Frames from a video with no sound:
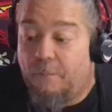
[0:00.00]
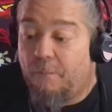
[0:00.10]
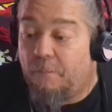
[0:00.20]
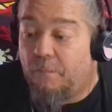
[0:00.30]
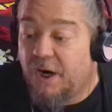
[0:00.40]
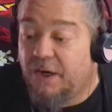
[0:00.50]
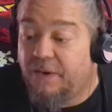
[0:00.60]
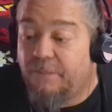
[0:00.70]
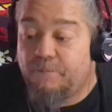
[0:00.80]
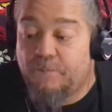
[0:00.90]

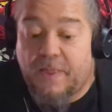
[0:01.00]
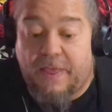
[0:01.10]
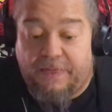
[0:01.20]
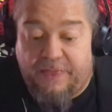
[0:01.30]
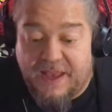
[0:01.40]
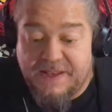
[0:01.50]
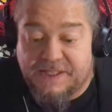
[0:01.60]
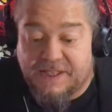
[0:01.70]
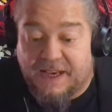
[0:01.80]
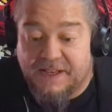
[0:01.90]
Martin then
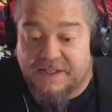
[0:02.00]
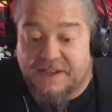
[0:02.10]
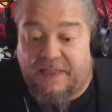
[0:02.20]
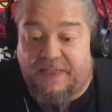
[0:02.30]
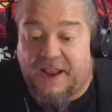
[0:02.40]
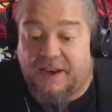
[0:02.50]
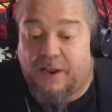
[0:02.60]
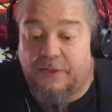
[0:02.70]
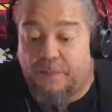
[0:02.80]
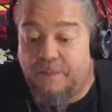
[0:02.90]
says that
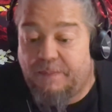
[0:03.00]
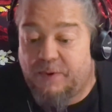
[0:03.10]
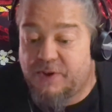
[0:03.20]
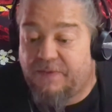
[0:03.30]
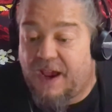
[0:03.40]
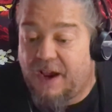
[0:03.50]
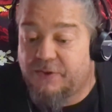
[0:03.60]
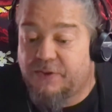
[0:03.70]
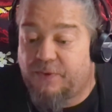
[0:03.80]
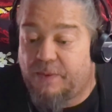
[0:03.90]
the members of the
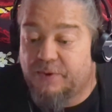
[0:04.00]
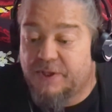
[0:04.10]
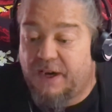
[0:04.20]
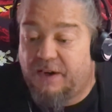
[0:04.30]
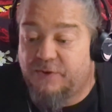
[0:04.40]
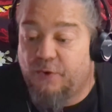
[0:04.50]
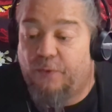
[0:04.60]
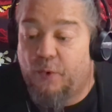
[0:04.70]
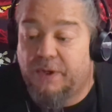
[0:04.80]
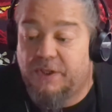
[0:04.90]
House of Representatives who
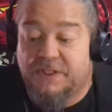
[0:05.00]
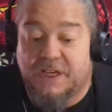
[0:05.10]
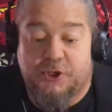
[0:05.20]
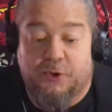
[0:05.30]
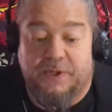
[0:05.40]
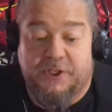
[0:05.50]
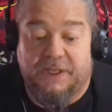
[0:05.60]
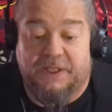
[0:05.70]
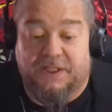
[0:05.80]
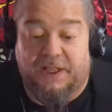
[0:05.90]
voted to censure
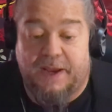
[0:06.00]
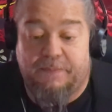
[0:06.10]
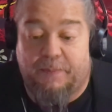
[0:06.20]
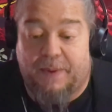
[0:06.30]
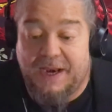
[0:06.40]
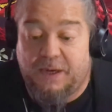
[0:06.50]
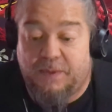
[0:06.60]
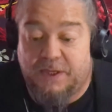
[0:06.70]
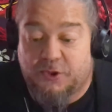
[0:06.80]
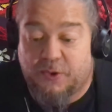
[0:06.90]
Rashida Tlaib, the Biden
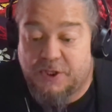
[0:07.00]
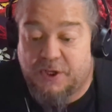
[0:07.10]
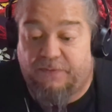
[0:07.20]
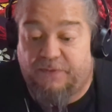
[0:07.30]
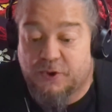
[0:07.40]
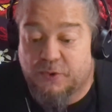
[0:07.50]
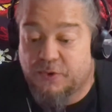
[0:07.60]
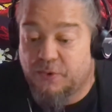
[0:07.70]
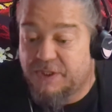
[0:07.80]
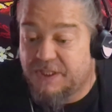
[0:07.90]
administration officials
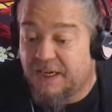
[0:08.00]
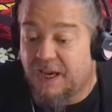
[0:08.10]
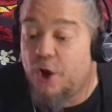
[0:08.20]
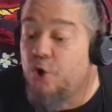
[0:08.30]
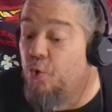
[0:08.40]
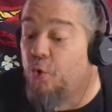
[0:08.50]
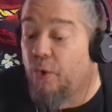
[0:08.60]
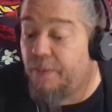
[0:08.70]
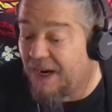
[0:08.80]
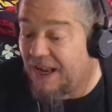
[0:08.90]
who seek to
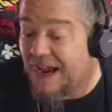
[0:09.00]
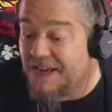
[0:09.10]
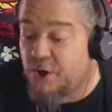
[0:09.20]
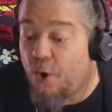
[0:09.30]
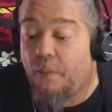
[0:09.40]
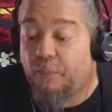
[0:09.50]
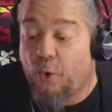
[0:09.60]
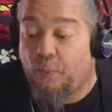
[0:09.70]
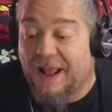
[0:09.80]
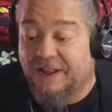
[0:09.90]
criminalize
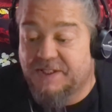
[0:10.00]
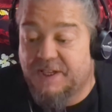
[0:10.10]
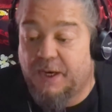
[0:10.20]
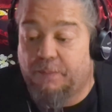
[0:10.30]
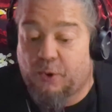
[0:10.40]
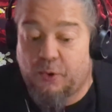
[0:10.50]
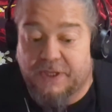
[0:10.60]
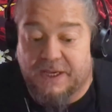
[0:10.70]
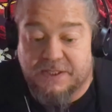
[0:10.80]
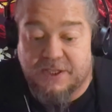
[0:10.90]
pro-Palestinian
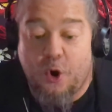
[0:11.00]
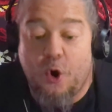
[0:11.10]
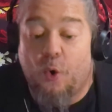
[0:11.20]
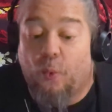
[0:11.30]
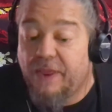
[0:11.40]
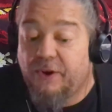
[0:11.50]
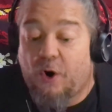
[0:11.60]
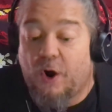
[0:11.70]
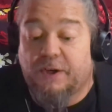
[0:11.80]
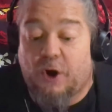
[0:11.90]
protests, whether
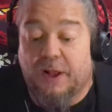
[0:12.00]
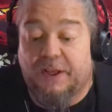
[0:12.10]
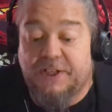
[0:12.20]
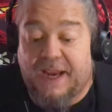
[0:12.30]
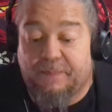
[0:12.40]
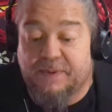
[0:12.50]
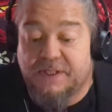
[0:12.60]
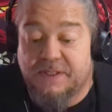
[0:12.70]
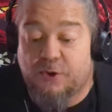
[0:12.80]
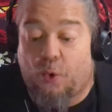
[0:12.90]
on college
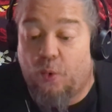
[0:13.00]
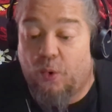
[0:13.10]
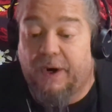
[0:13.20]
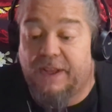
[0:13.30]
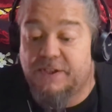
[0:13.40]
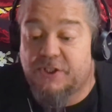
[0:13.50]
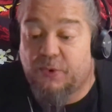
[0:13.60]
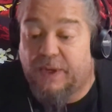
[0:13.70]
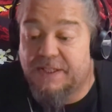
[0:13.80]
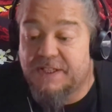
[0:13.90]
campuses or in the
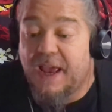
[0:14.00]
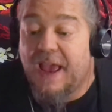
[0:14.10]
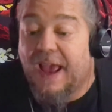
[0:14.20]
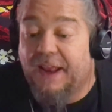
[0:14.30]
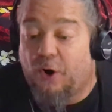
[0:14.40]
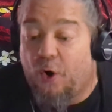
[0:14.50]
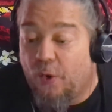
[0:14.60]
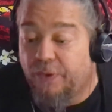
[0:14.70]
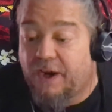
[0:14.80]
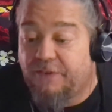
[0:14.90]
streets, and all
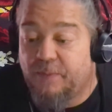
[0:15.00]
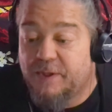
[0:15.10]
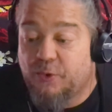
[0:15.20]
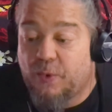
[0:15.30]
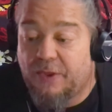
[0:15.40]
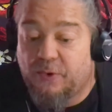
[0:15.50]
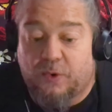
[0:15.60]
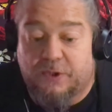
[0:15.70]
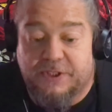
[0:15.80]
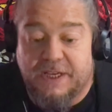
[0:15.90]
the governments around the
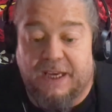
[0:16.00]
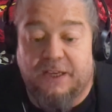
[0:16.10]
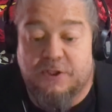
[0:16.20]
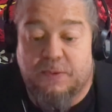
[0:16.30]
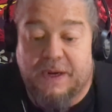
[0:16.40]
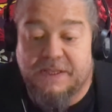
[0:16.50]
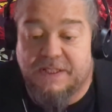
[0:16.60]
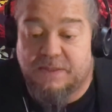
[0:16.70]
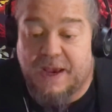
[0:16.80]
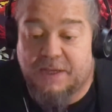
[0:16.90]
world seeking to suppress
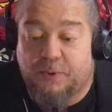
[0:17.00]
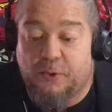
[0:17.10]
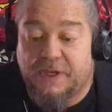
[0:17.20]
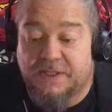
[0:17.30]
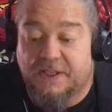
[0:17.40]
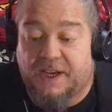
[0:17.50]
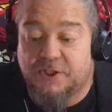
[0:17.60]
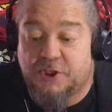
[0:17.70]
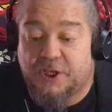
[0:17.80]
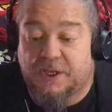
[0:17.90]
these mass protests
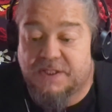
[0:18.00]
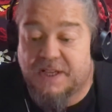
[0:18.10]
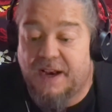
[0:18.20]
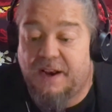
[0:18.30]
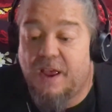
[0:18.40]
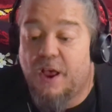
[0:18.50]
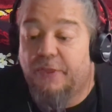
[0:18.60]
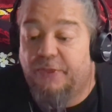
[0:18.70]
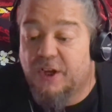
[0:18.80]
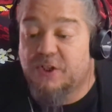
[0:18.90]
against genocide,
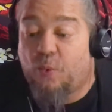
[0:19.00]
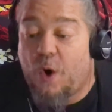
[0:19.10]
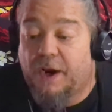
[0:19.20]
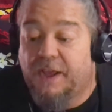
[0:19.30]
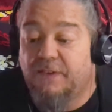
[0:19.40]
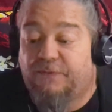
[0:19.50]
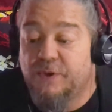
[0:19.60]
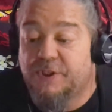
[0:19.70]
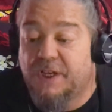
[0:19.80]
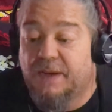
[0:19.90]
thus walk in the
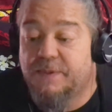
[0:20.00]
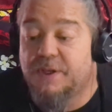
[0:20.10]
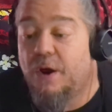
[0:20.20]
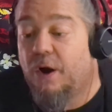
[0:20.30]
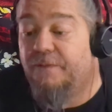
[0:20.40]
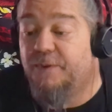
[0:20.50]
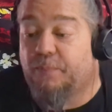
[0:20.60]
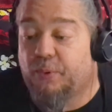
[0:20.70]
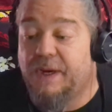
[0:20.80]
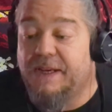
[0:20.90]
footsteps of the
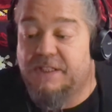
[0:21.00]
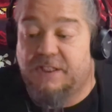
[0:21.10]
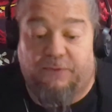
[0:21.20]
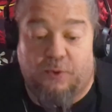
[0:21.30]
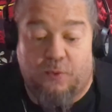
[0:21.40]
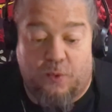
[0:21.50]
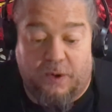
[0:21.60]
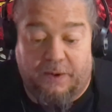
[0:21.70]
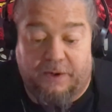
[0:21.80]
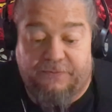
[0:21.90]
pre-Civil
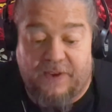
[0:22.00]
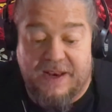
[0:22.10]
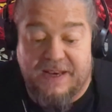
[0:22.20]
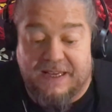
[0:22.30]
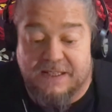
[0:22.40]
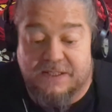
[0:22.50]
War defenders